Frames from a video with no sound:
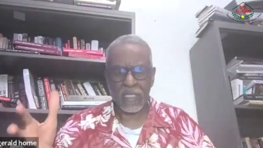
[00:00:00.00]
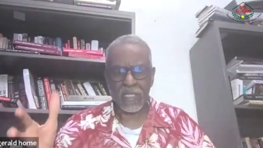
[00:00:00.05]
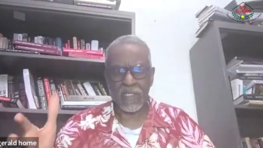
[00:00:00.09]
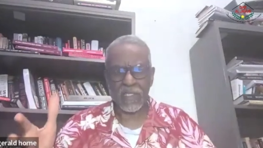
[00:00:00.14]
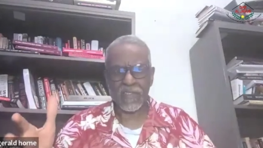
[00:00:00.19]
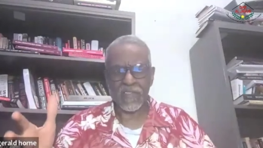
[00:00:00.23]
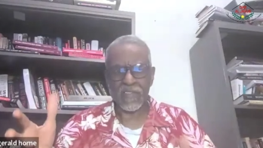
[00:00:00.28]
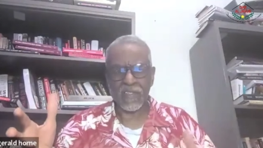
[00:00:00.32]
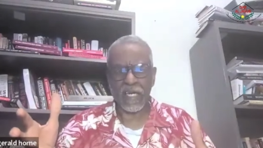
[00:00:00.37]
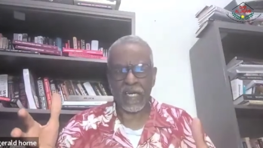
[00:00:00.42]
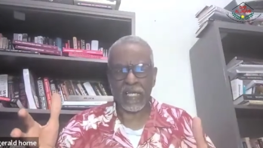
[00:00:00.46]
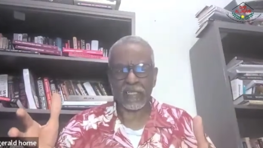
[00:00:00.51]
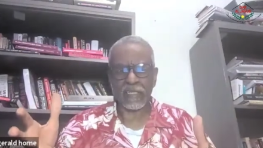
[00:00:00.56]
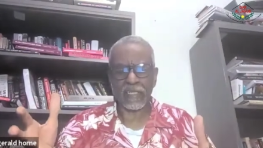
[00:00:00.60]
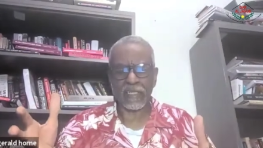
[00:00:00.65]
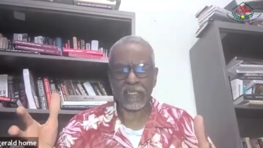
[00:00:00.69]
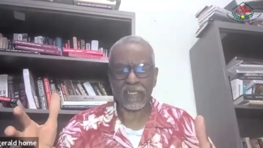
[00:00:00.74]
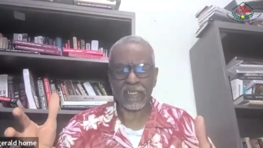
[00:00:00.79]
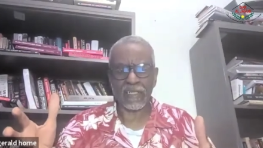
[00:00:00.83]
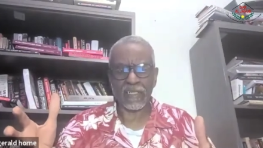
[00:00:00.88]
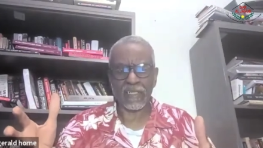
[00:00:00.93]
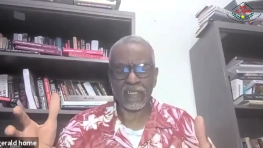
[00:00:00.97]
is that
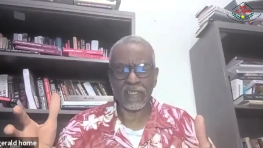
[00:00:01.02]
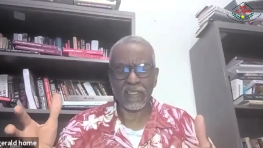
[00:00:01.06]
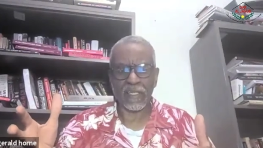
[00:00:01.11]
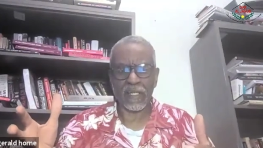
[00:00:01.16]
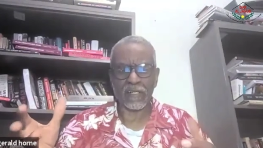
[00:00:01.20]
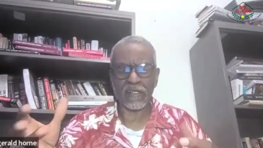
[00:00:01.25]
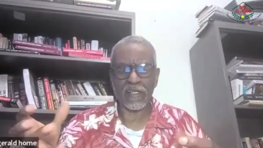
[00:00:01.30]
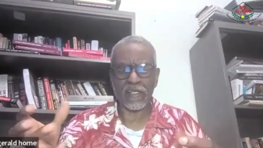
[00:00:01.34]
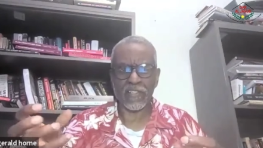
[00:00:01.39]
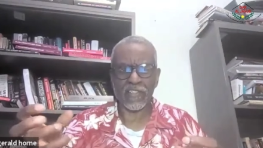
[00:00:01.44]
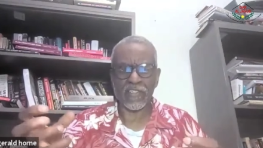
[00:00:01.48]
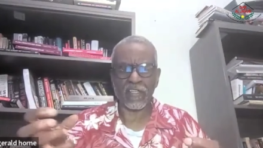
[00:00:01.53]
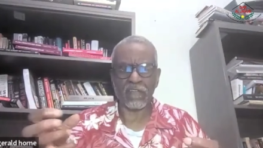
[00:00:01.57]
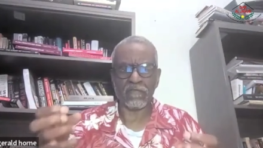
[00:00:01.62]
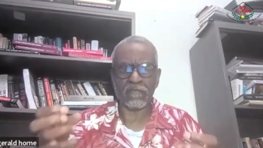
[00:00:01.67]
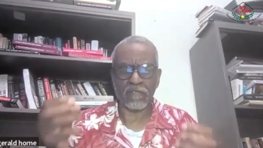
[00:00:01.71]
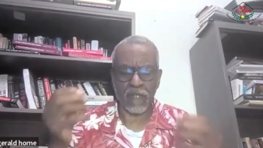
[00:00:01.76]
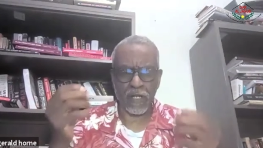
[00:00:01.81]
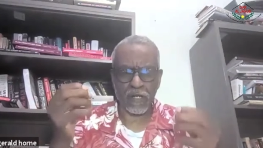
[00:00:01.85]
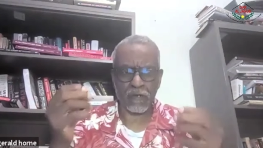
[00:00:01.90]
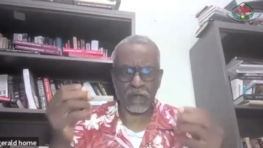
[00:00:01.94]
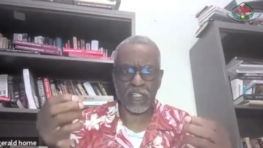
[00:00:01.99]
there is a
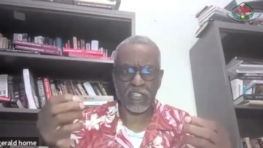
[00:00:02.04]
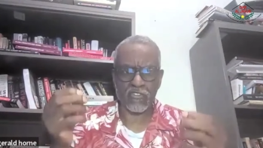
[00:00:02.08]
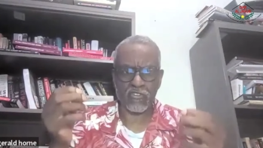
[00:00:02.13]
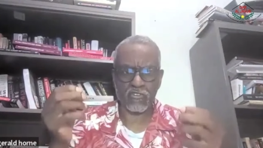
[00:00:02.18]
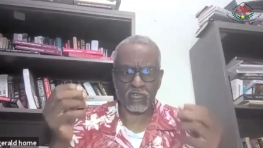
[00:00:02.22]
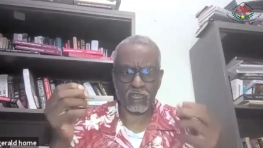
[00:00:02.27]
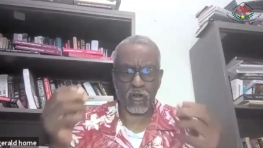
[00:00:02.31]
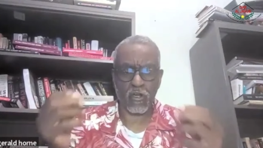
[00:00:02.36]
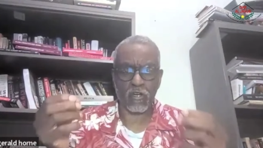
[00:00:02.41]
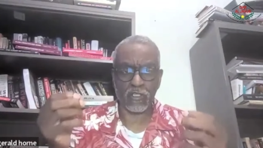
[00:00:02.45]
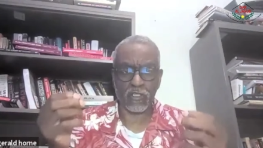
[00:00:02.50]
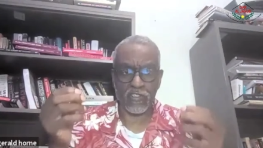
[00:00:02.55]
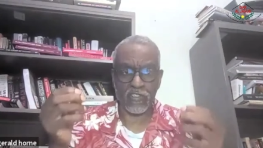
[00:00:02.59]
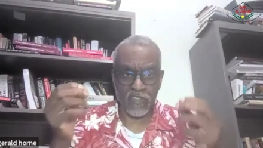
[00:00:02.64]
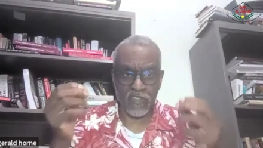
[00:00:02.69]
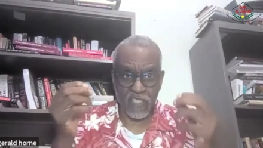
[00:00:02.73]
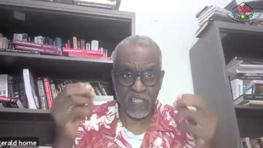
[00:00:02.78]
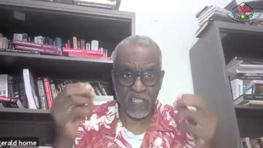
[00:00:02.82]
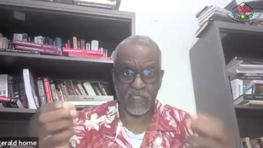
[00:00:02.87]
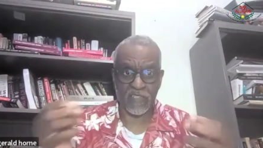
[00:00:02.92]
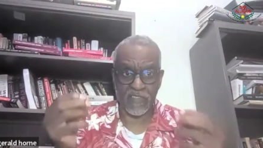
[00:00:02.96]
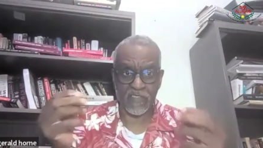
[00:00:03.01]
very strong
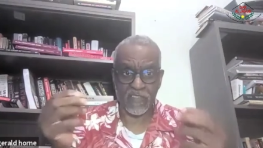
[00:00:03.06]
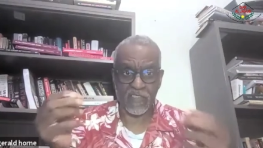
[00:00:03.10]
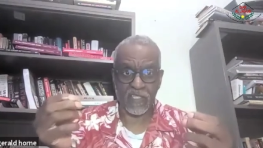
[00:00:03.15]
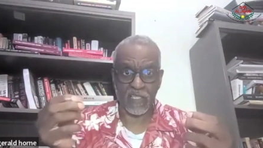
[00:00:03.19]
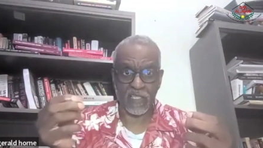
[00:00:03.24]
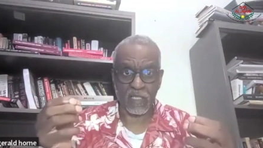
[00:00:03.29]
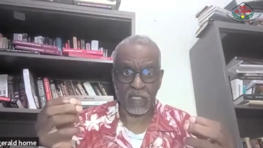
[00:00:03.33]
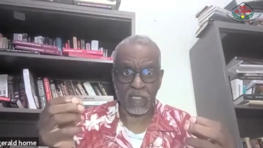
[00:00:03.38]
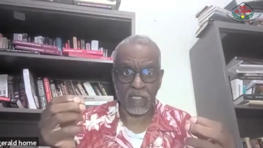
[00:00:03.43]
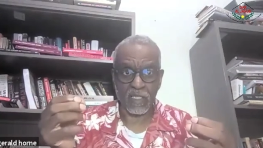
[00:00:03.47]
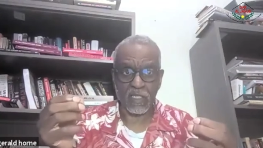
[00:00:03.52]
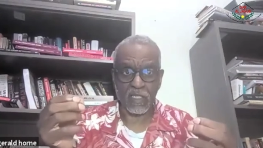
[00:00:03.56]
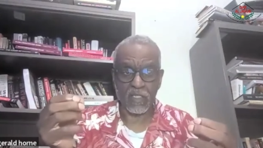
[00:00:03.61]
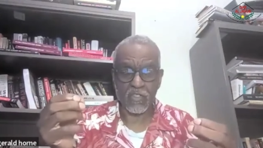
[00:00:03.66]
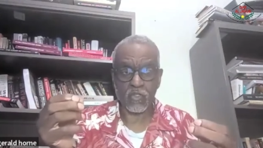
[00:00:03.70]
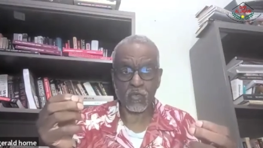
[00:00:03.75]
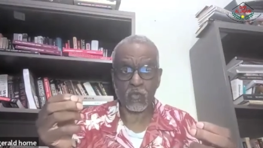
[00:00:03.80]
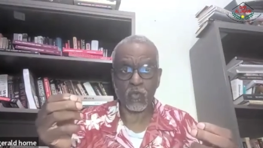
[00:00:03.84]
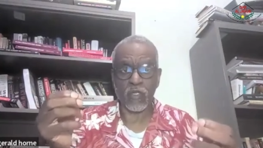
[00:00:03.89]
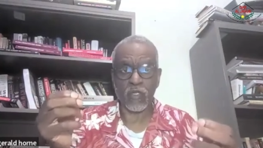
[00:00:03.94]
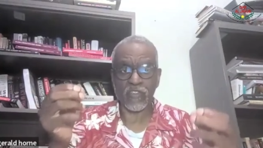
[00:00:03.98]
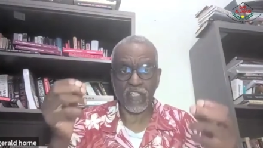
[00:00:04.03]
tendency
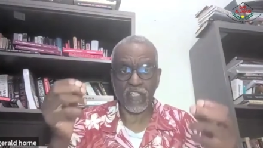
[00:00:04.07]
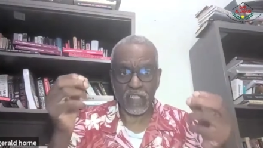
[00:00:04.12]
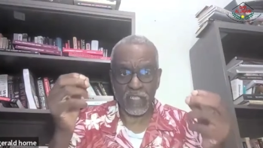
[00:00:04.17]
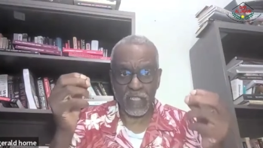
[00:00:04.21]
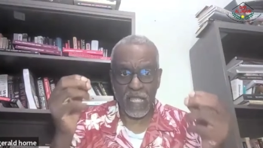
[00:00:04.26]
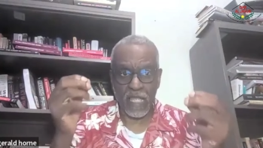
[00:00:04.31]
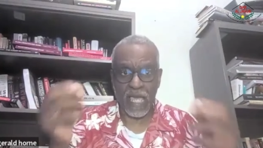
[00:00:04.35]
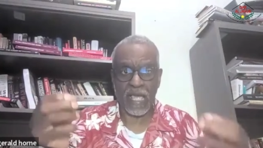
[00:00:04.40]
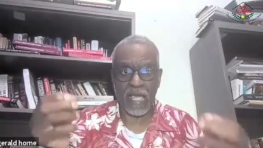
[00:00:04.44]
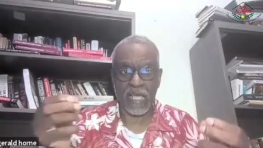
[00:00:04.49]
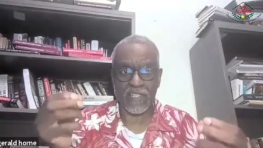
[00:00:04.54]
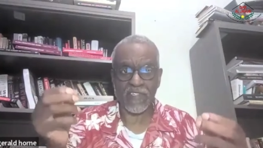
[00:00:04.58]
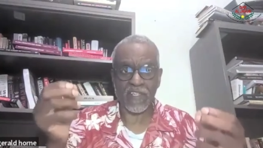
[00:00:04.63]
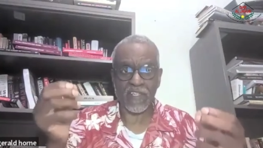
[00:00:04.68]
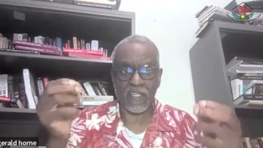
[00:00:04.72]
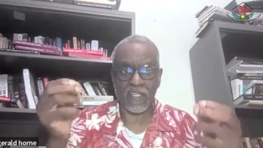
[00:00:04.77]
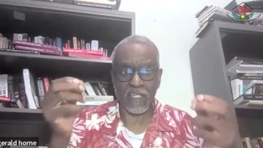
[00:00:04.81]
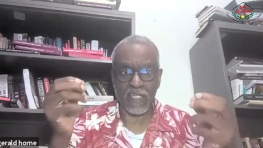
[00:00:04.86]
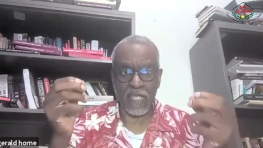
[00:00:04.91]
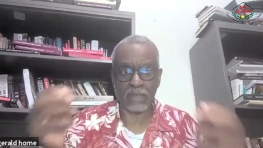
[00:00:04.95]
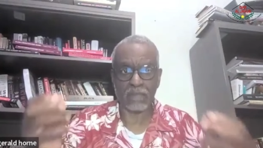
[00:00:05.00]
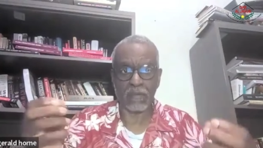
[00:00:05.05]
towards class
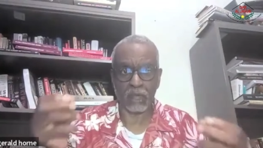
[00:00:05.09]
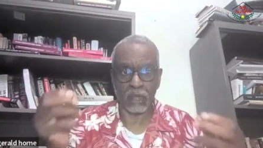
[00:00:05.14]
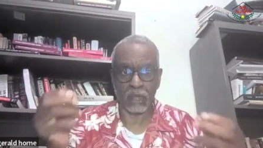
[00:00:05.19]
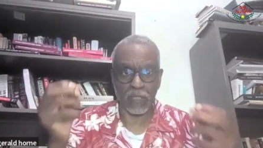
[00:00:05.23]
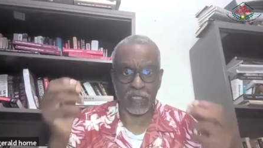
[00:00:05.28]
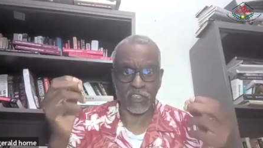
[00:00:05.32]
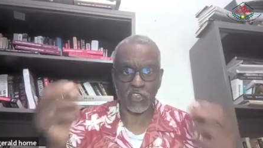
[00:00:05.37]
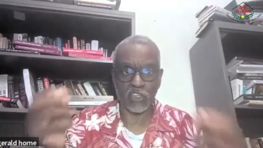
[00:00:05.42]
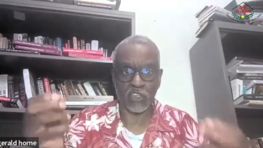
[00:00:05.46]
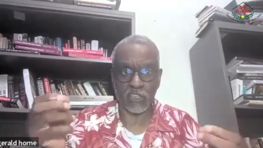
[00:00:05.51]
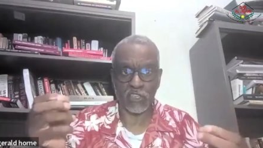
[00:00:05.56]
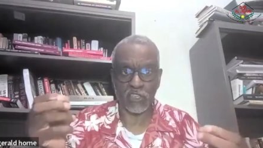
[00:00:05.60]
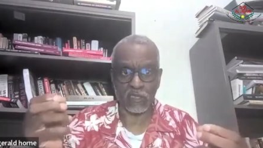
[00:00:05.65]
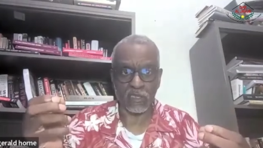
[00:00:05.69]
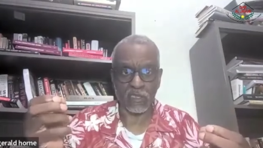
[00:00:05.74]
collaboration